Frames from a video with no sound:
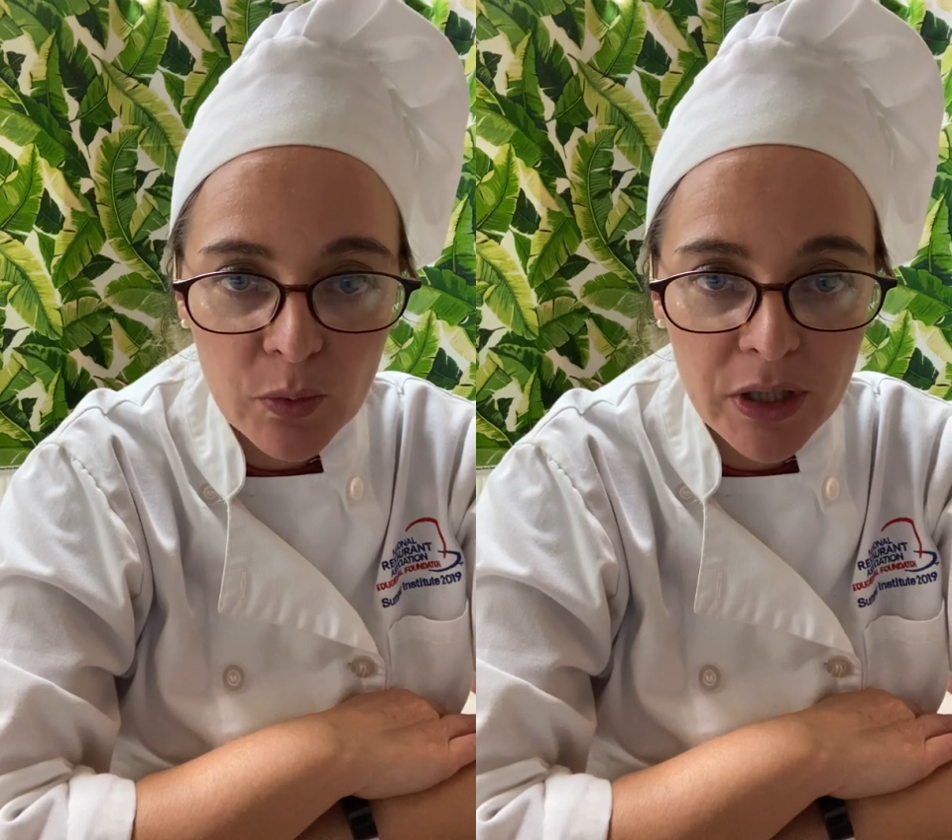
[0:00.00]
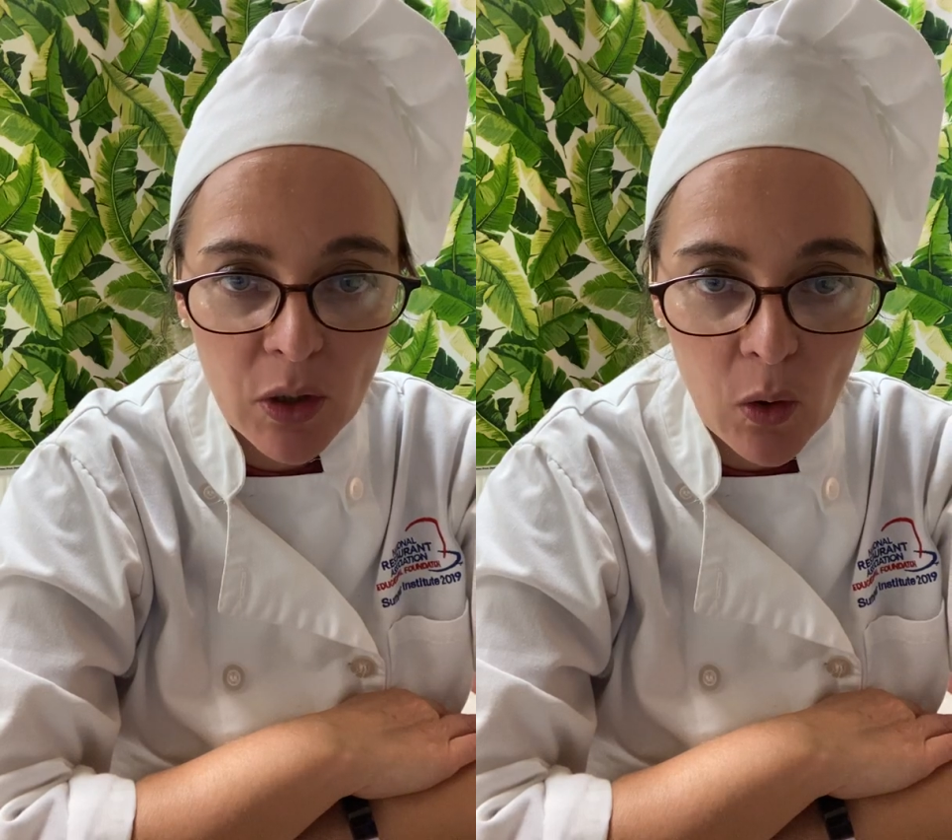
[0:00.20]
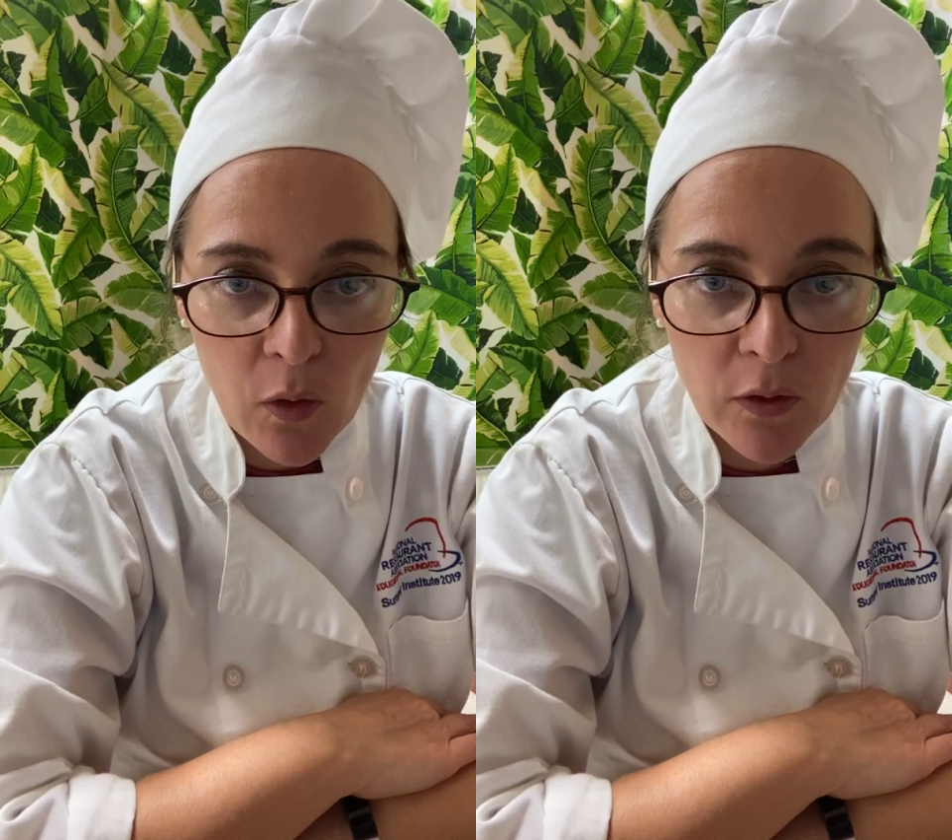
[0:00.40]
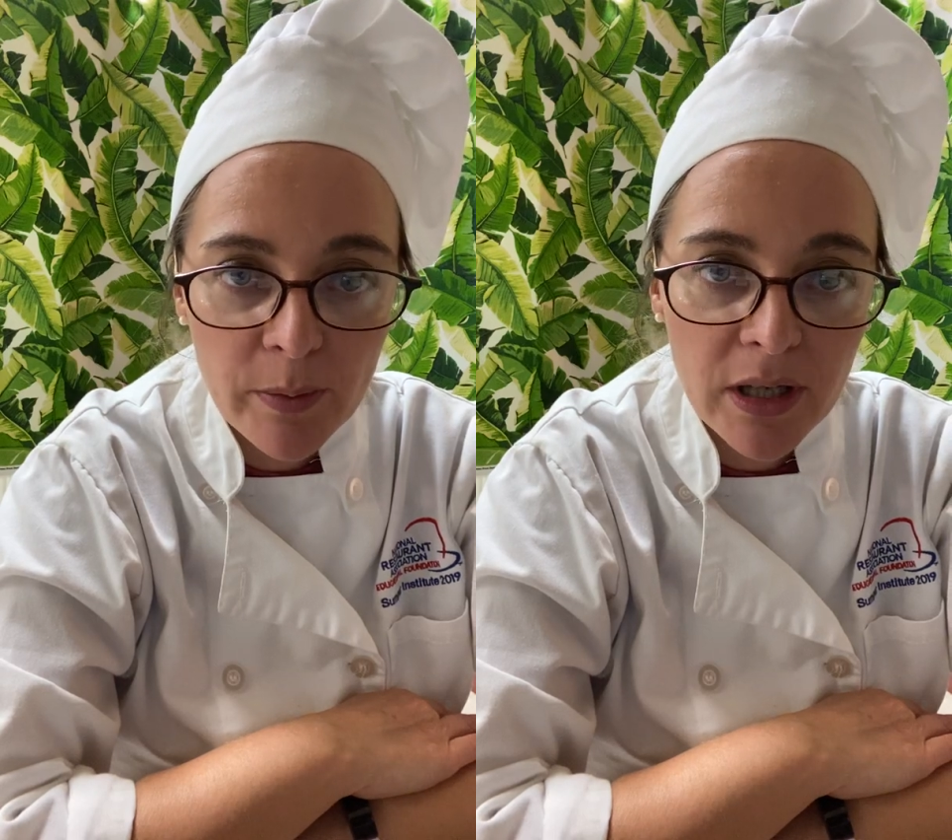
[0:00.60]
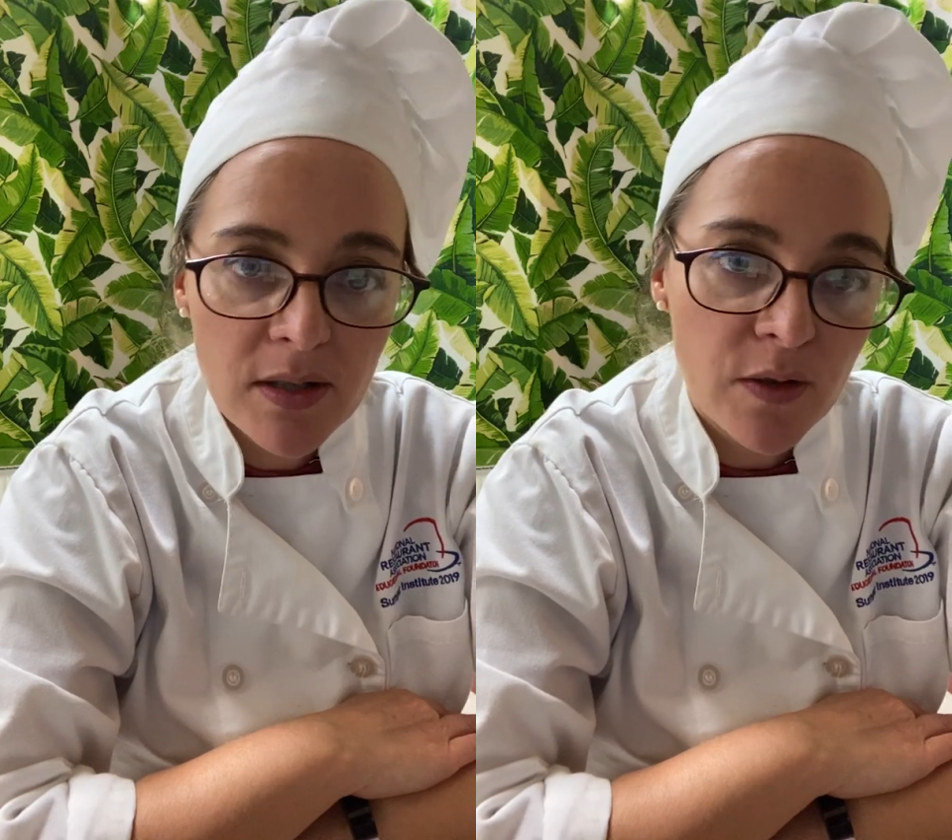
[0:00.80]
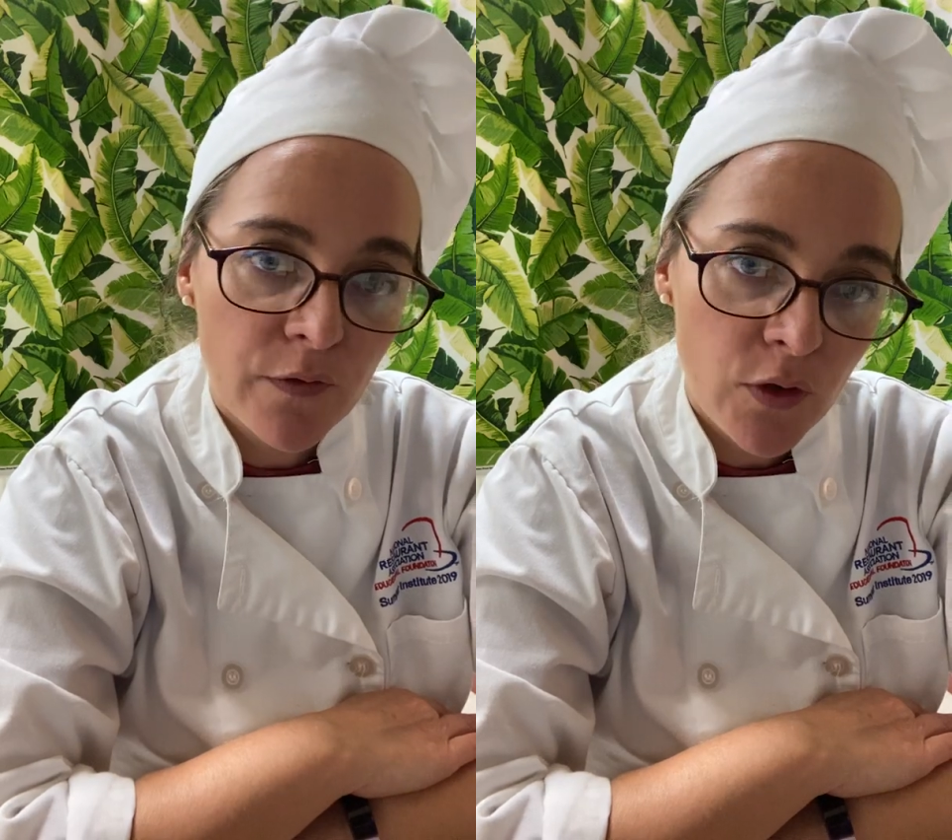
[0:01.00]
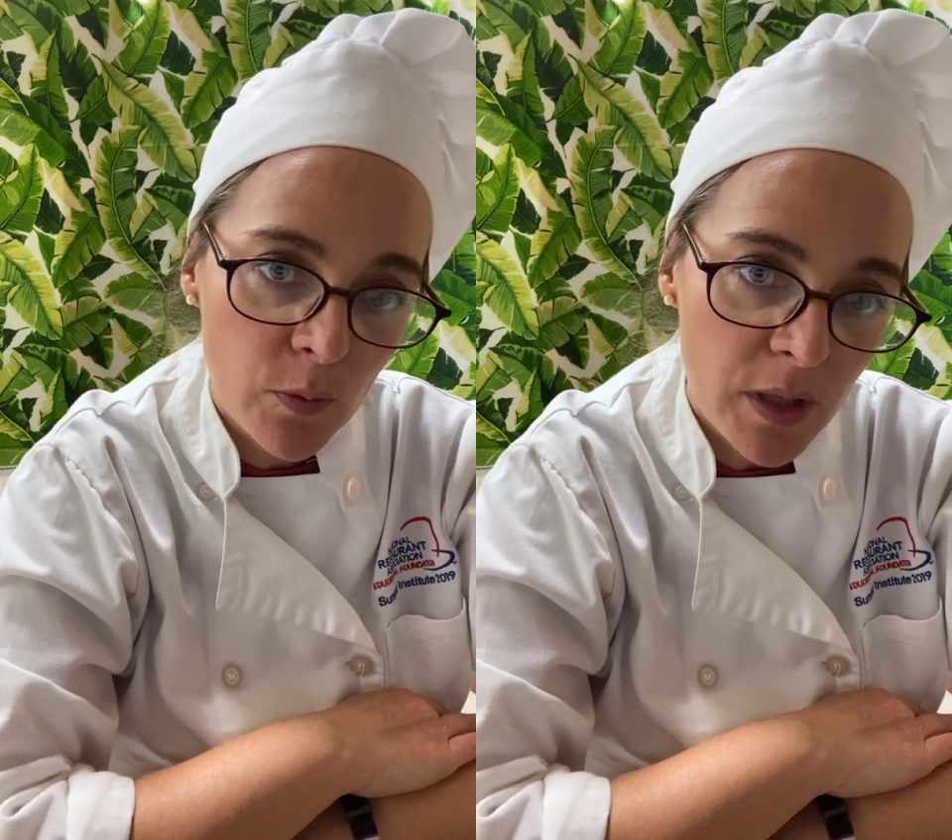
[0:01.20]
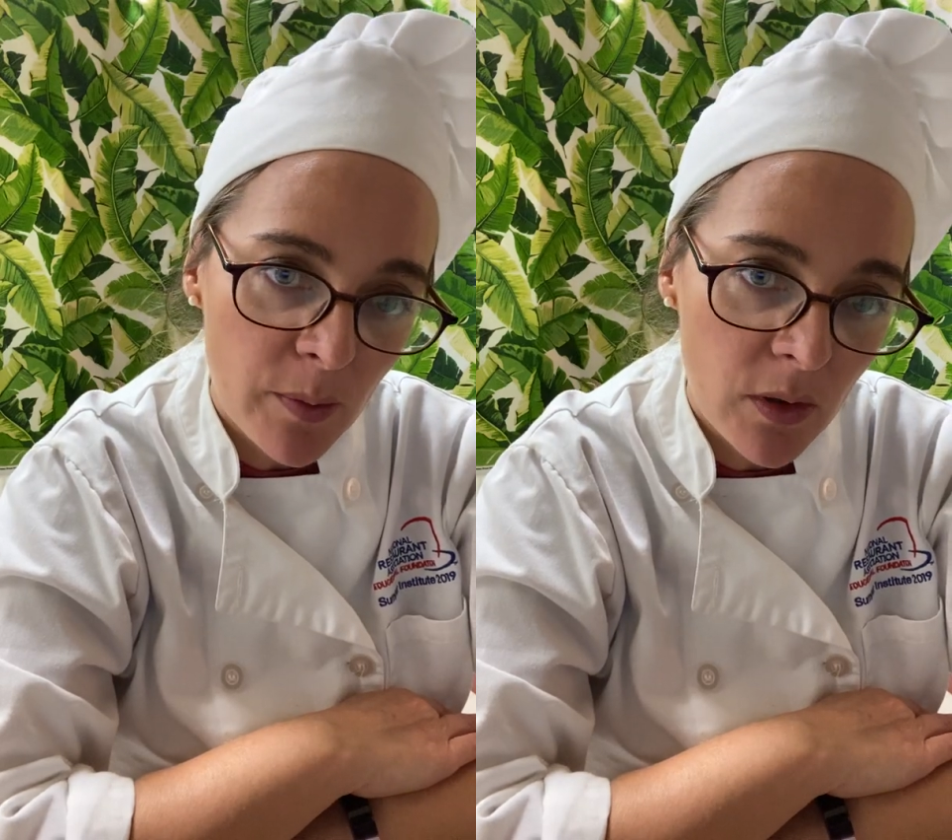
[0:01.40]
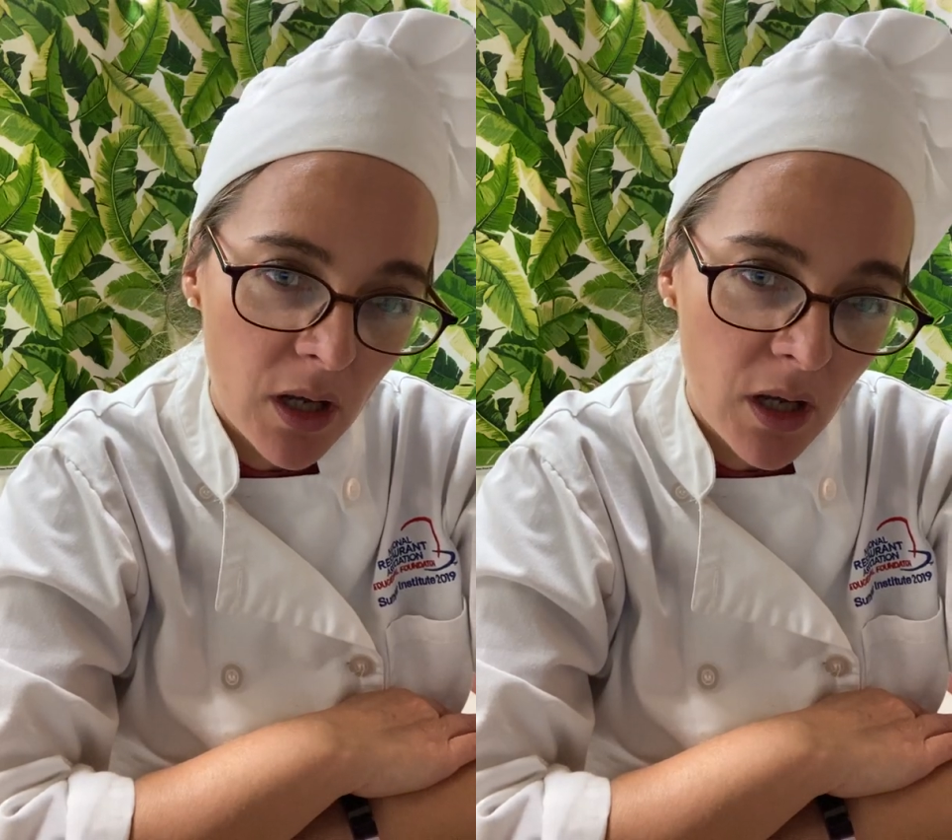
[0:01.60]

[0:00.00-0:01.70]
we go over because a few people